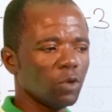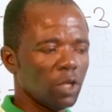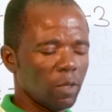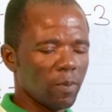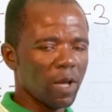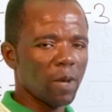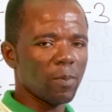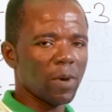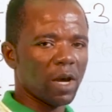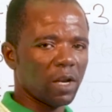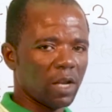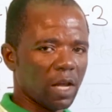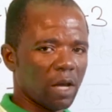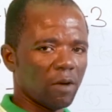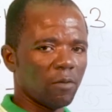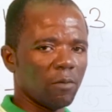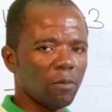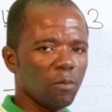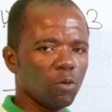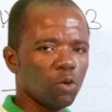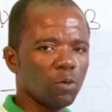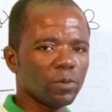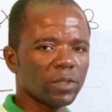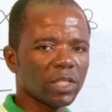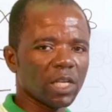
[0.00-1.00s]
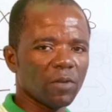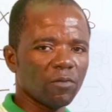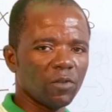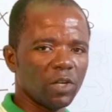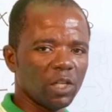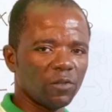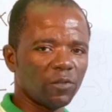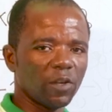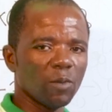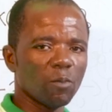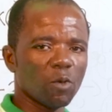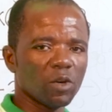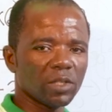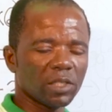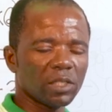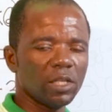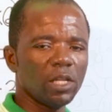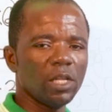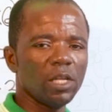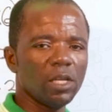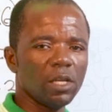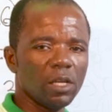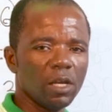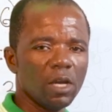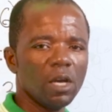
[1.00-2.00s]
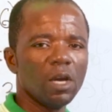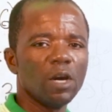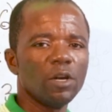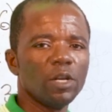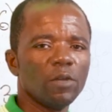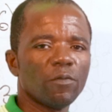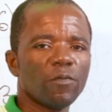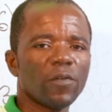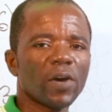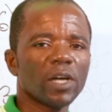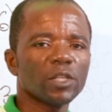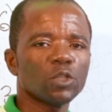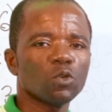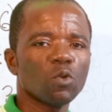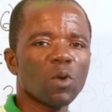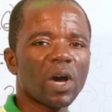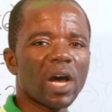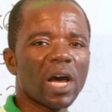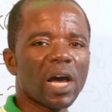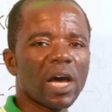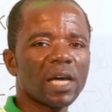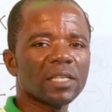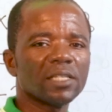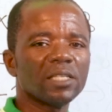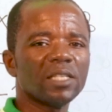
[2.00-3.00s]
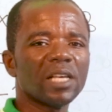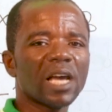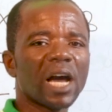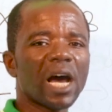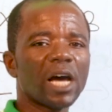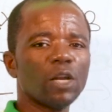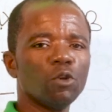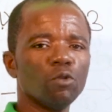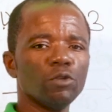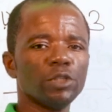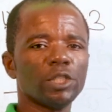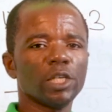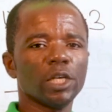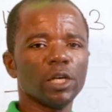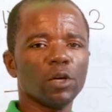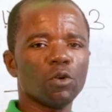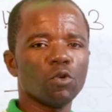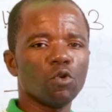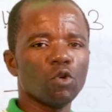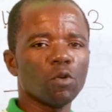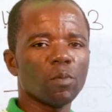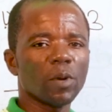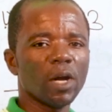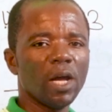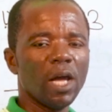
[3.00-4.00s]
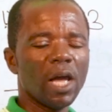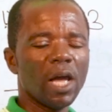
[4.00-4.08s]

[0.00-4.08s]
Remember that group 7 is famously referred to as the halogen group,